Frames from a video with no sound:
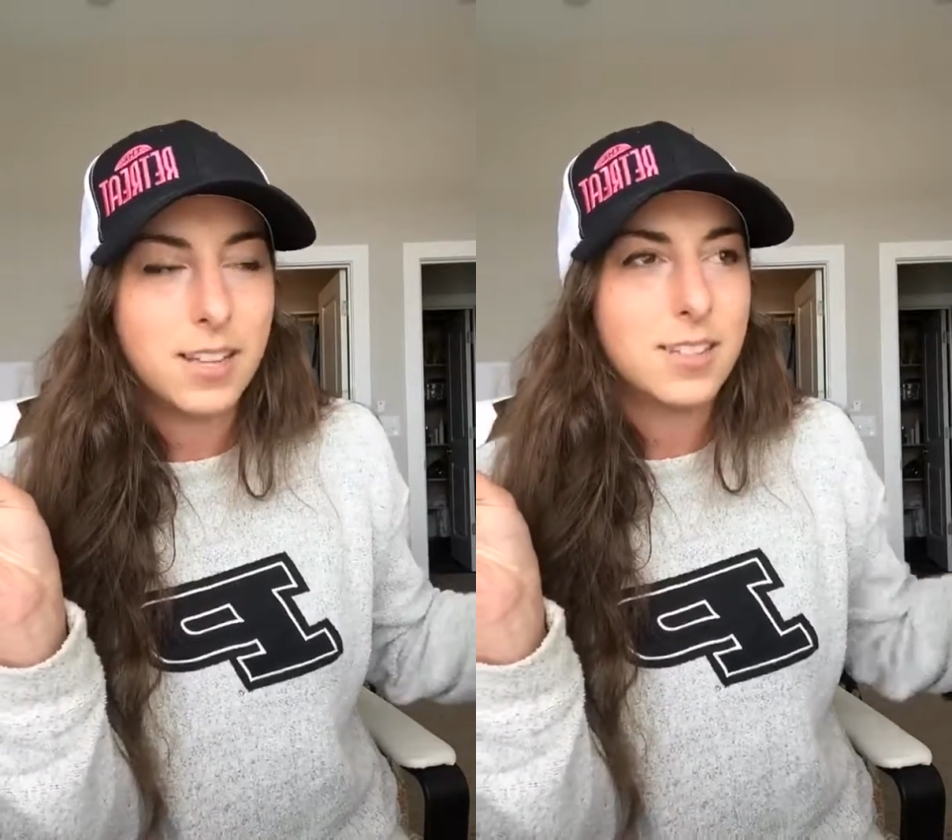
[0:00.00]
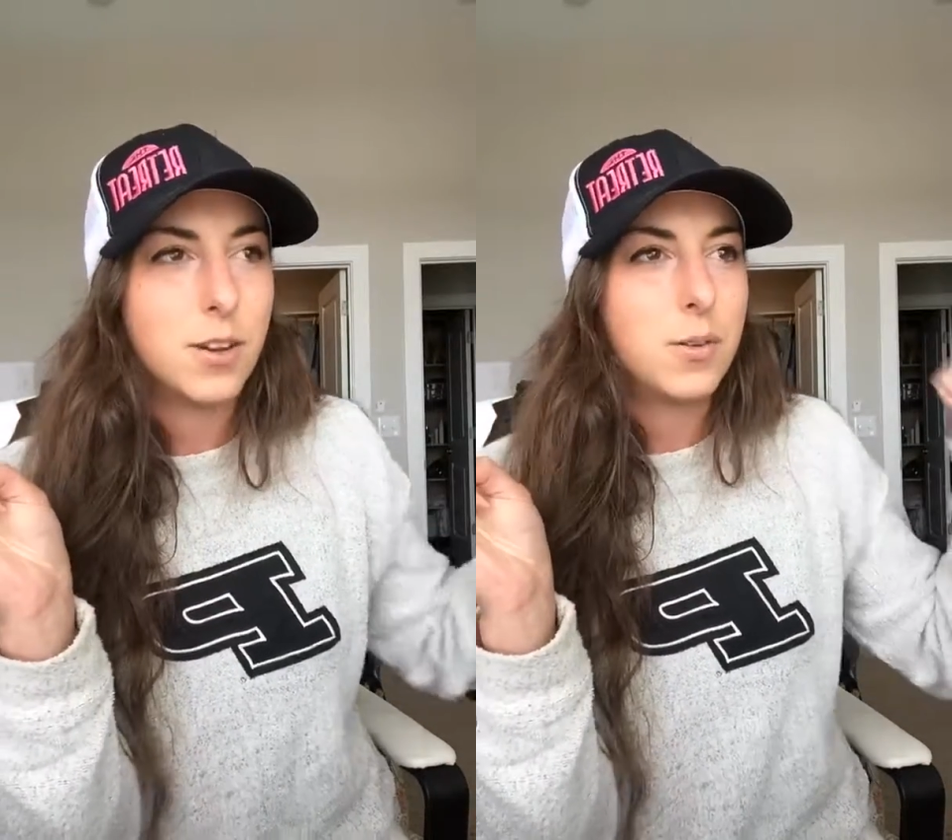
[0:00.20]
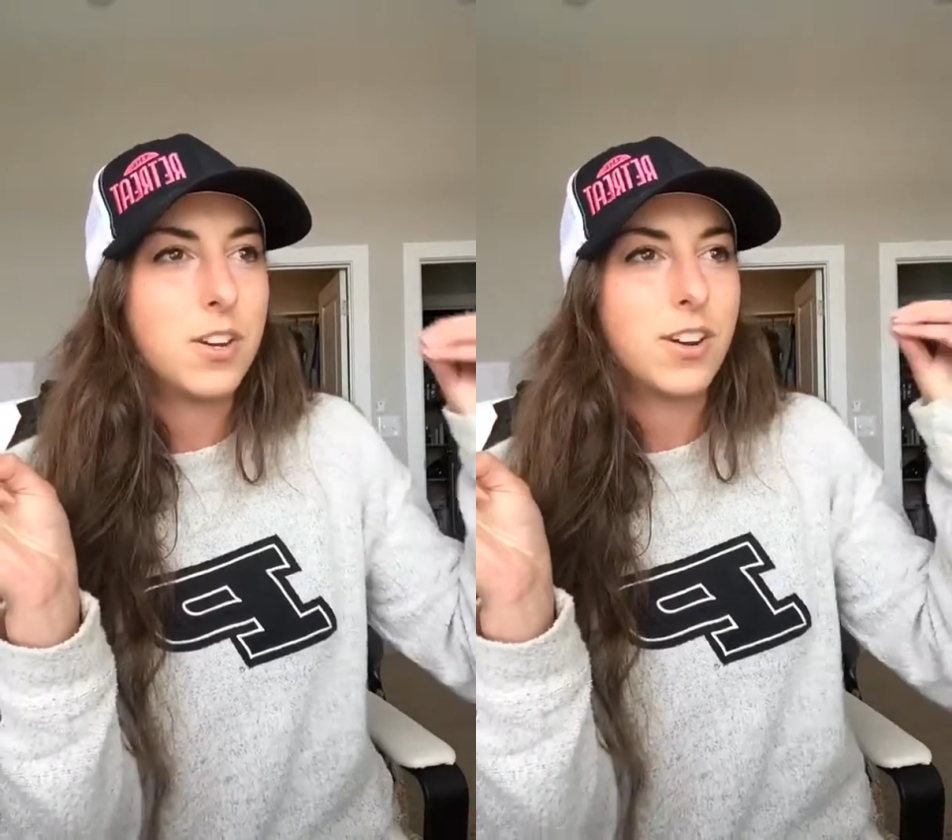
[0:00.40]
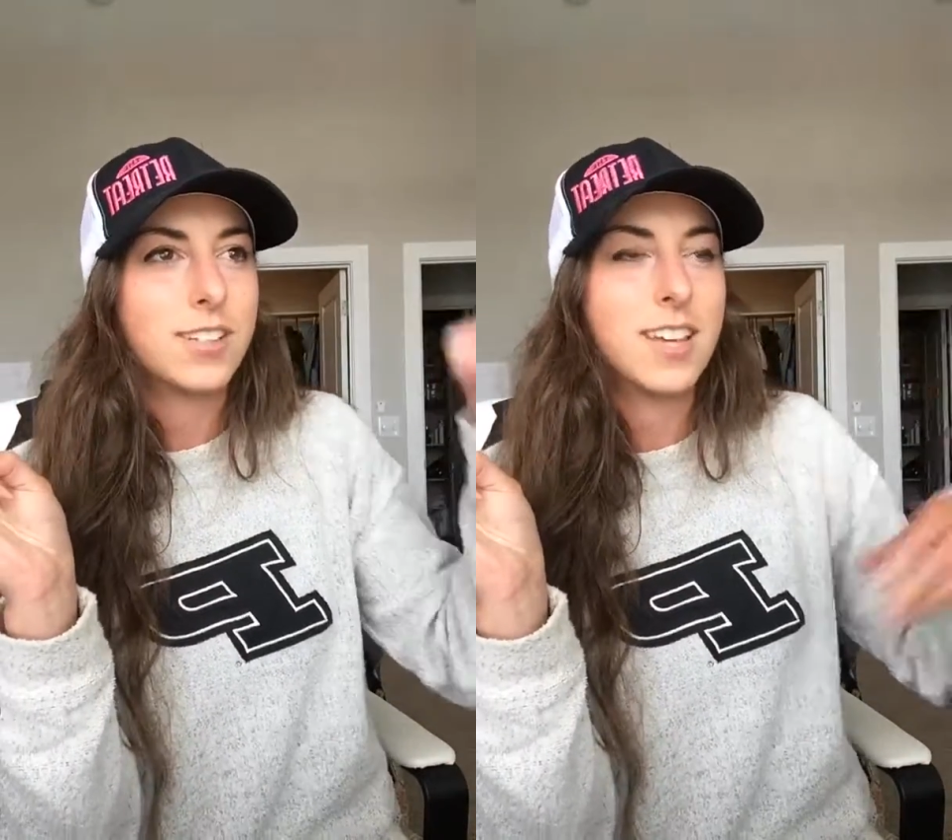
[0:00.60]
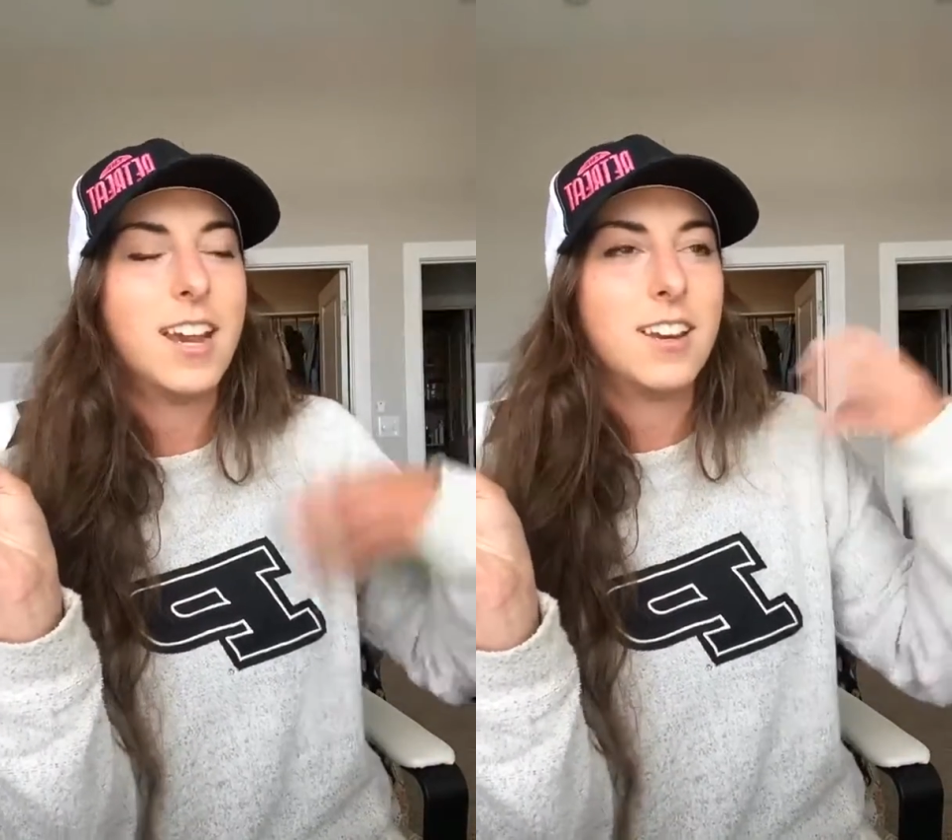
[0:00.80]
And so when you're
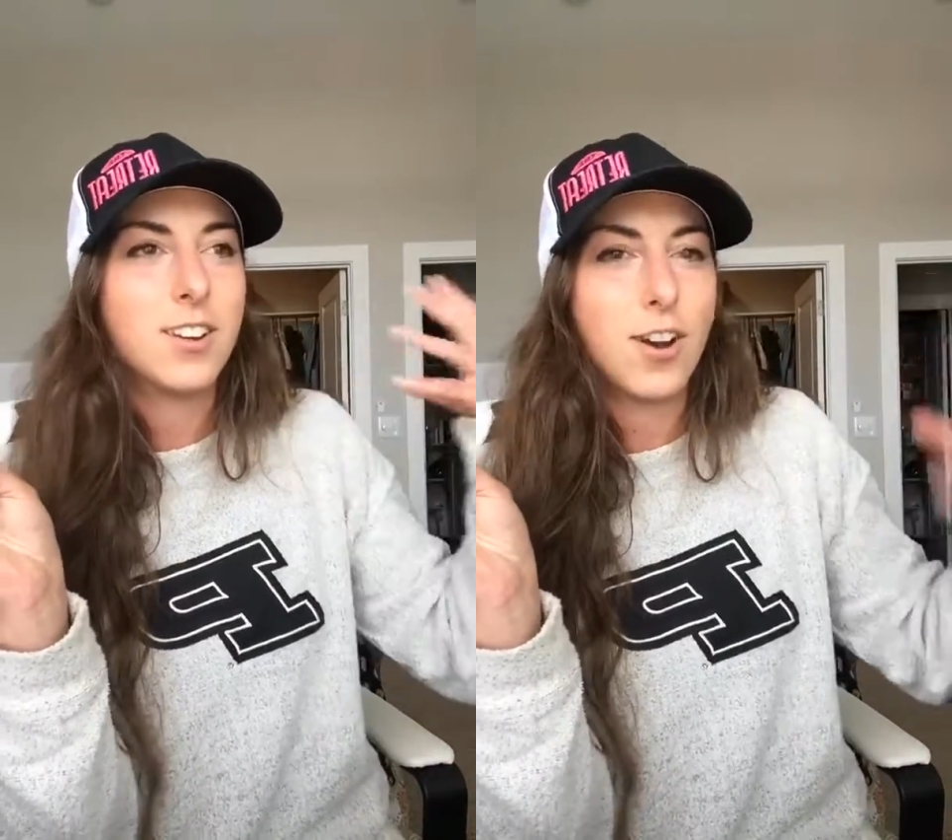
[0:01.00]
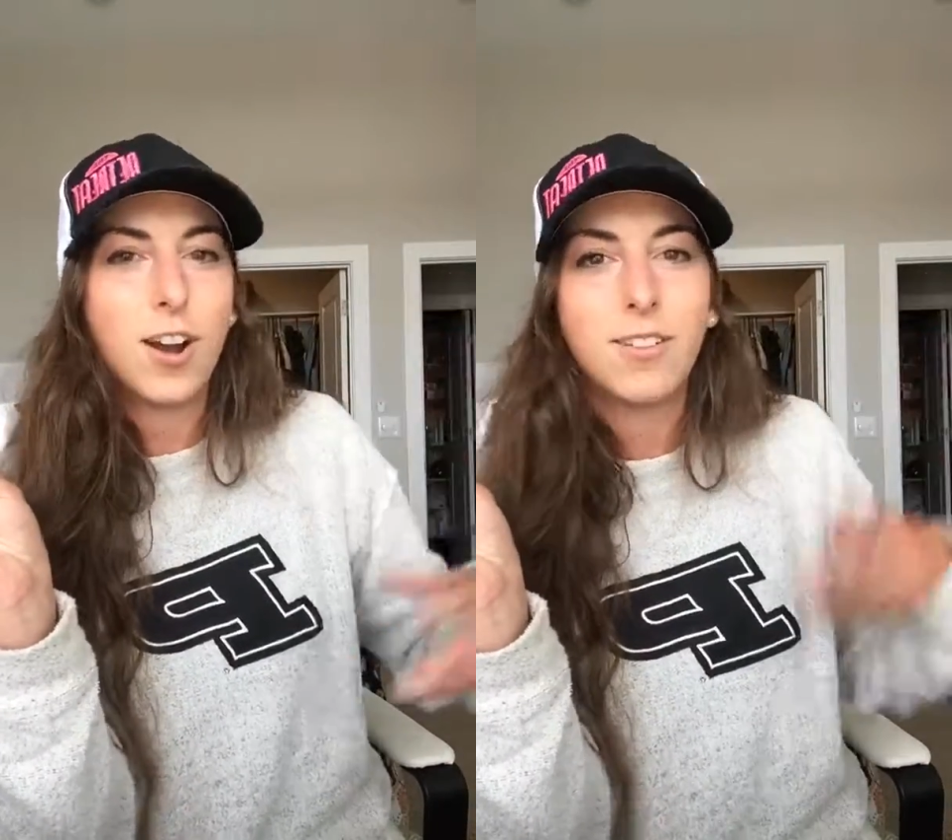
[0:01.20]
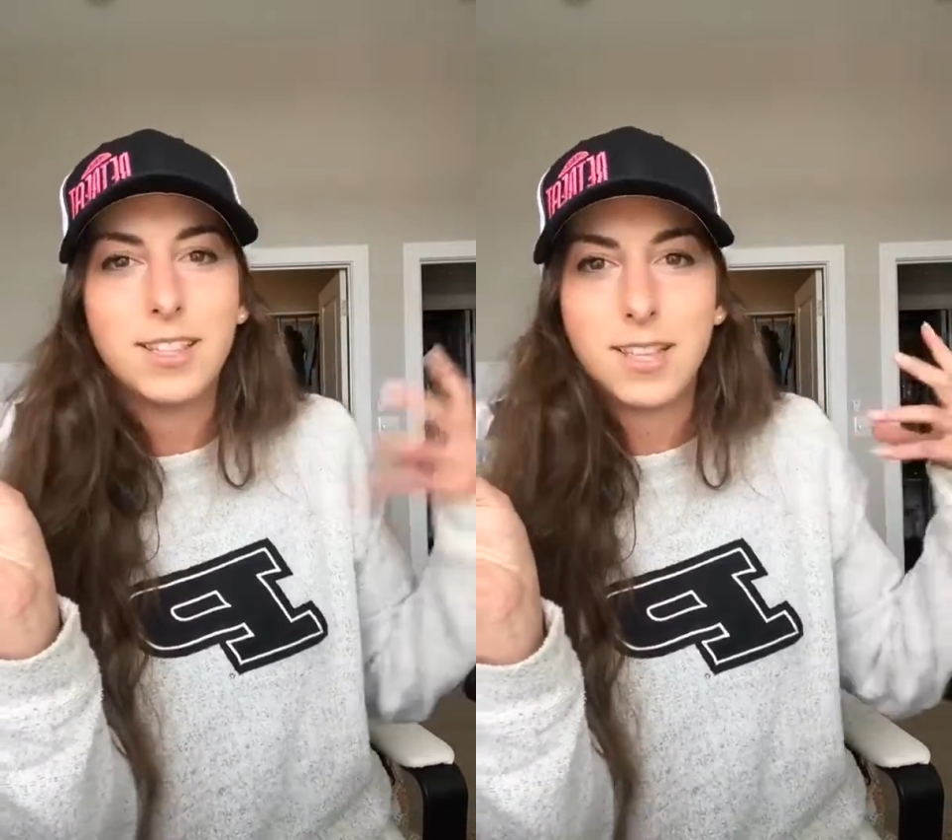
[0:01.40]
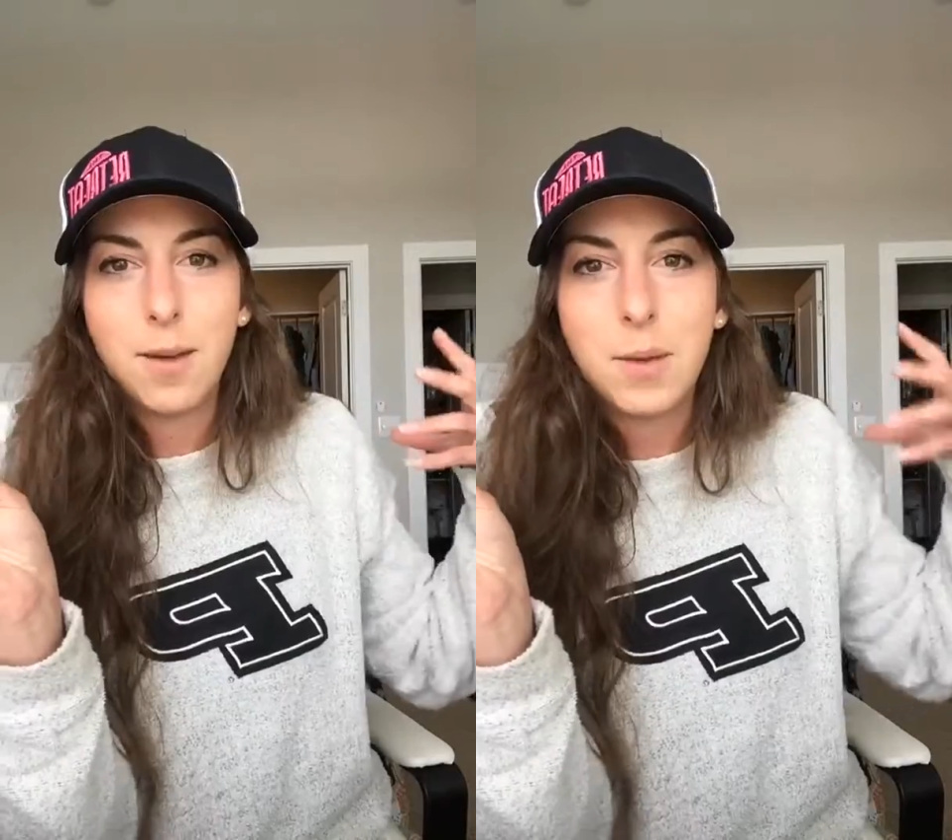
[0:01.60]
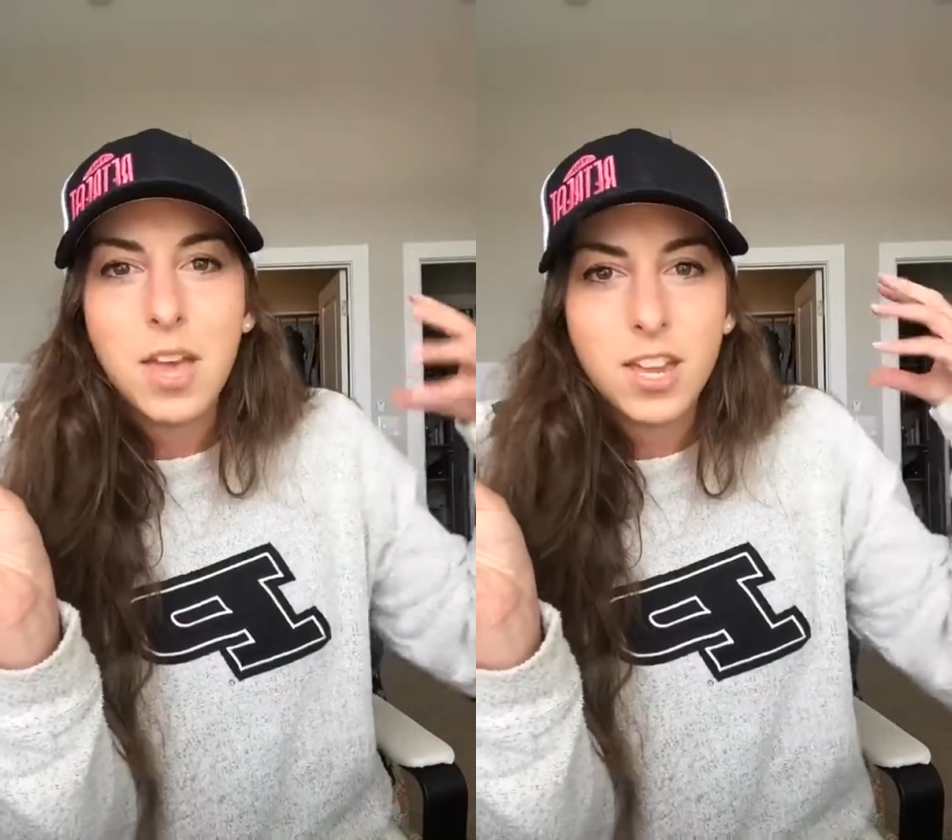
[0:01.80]
excited and your heart rate's up,